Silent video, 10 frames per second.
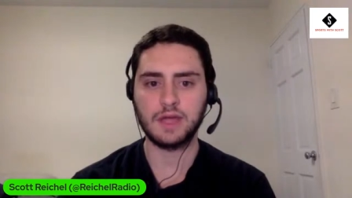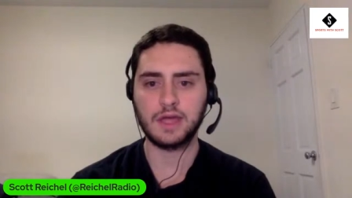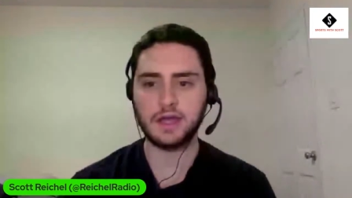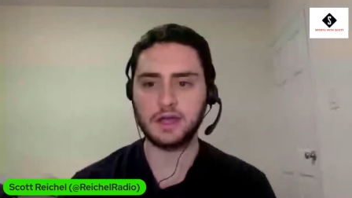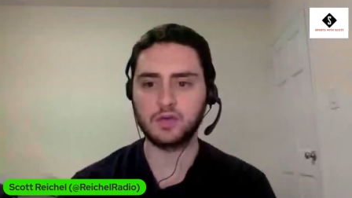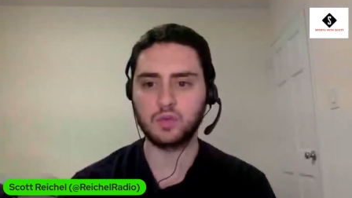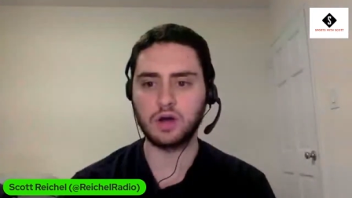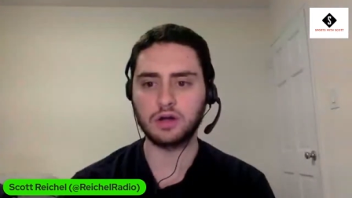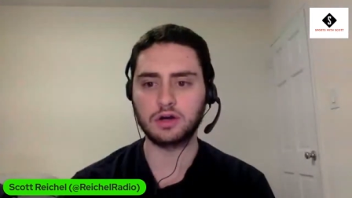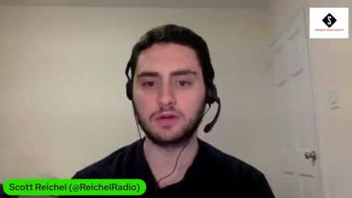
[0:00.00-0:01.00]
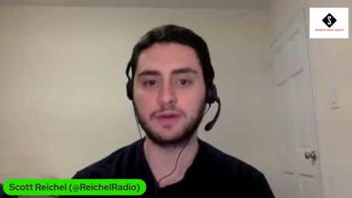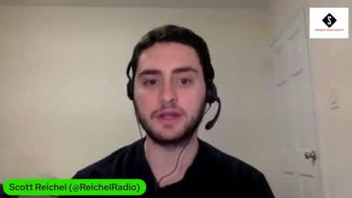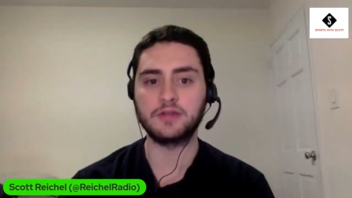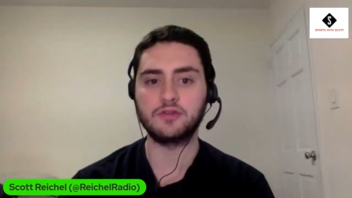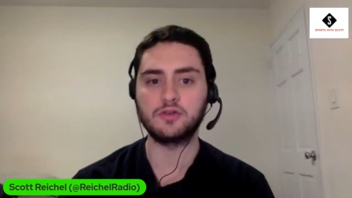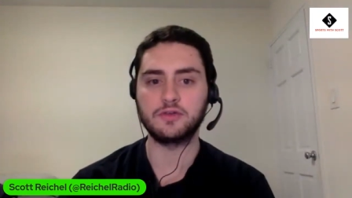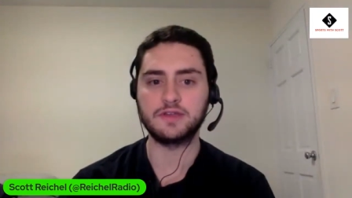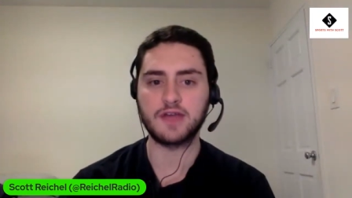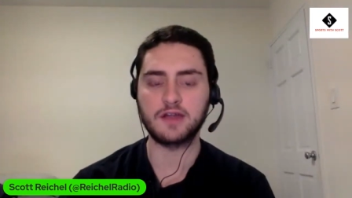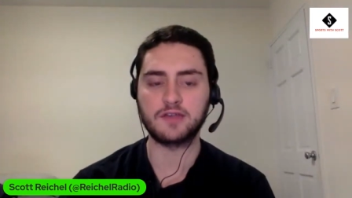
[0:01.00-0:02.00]
And welcome, everybody, to
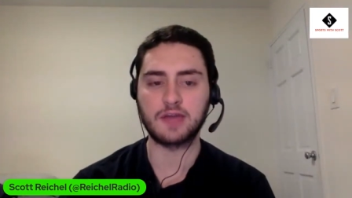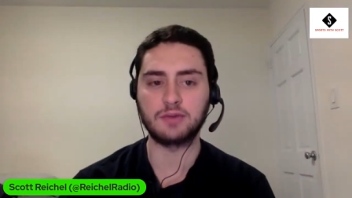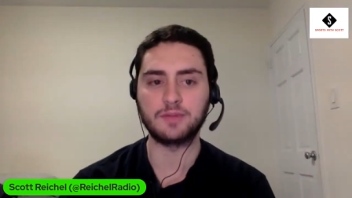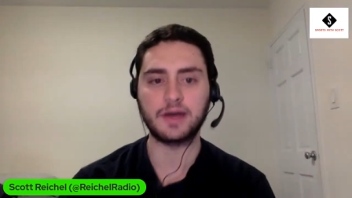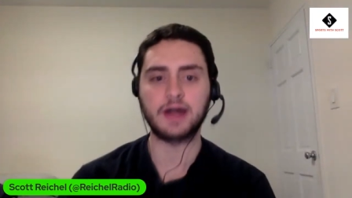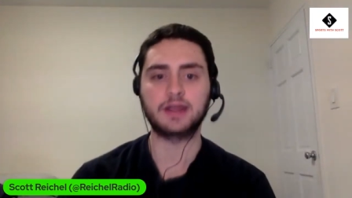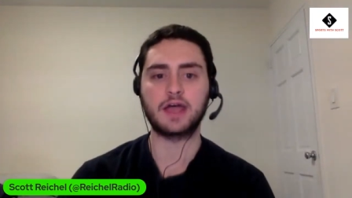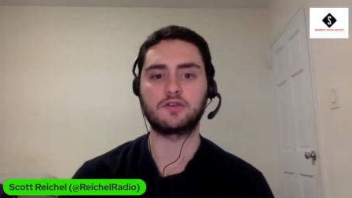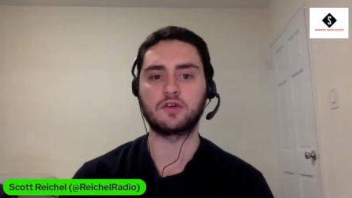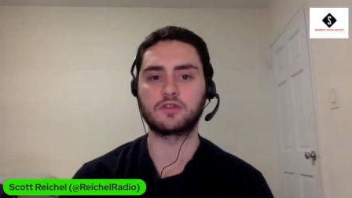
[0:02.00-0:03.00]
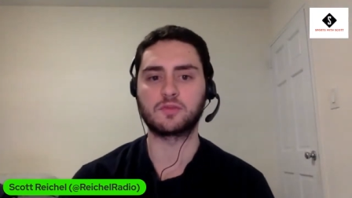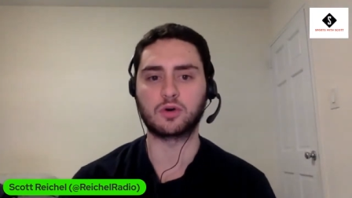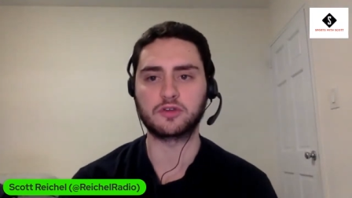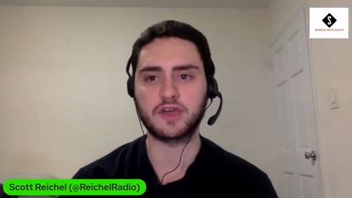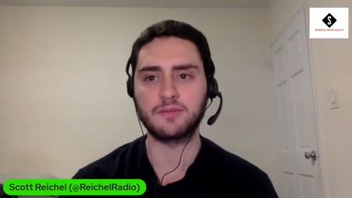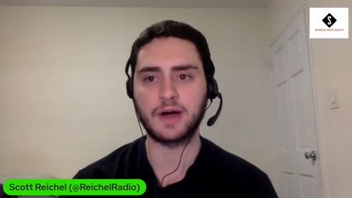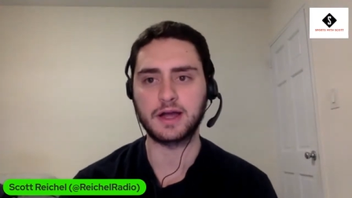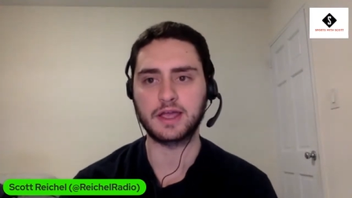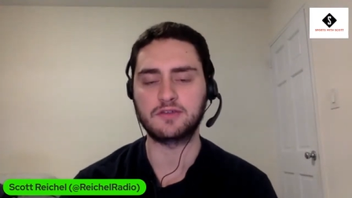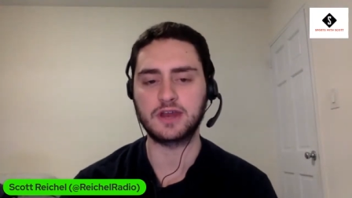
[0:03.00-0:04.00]
the Tennis Gambling Podcast here on the Sports
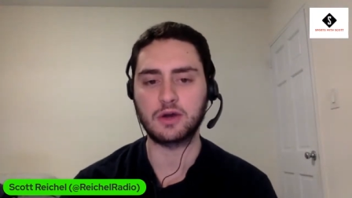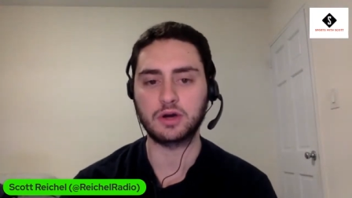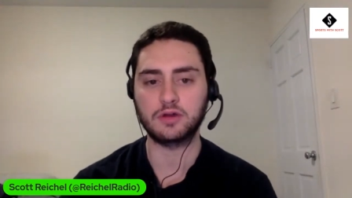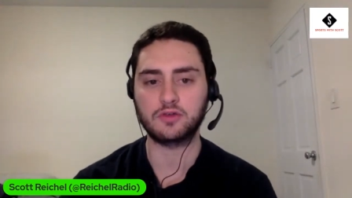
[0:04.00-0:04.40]
Gambling Podcast Network.